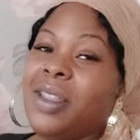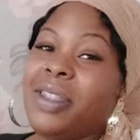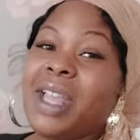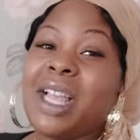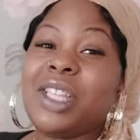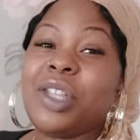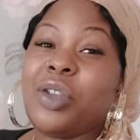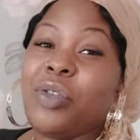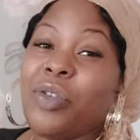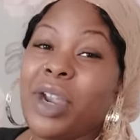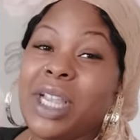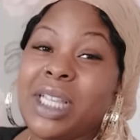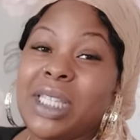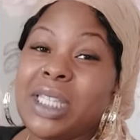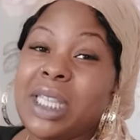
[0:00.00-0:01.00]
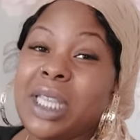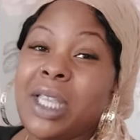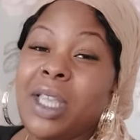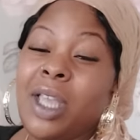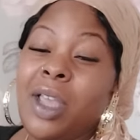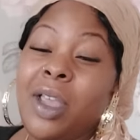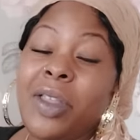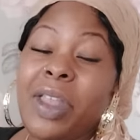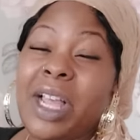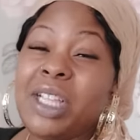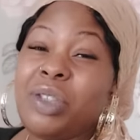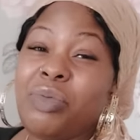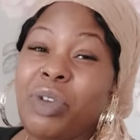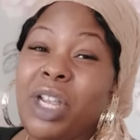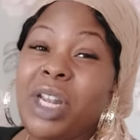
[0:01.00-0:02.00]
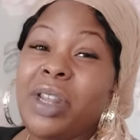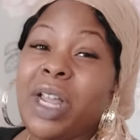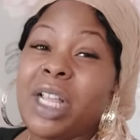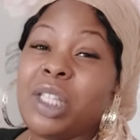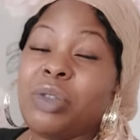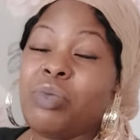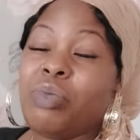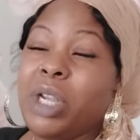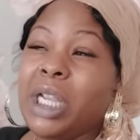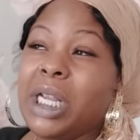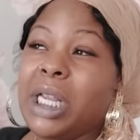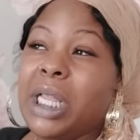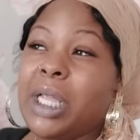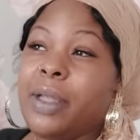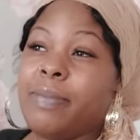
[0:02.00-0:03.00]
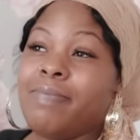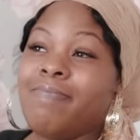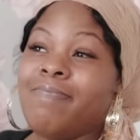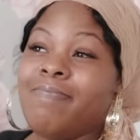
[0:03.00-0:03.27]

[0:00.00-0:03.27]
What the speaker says: That's crazy. That's really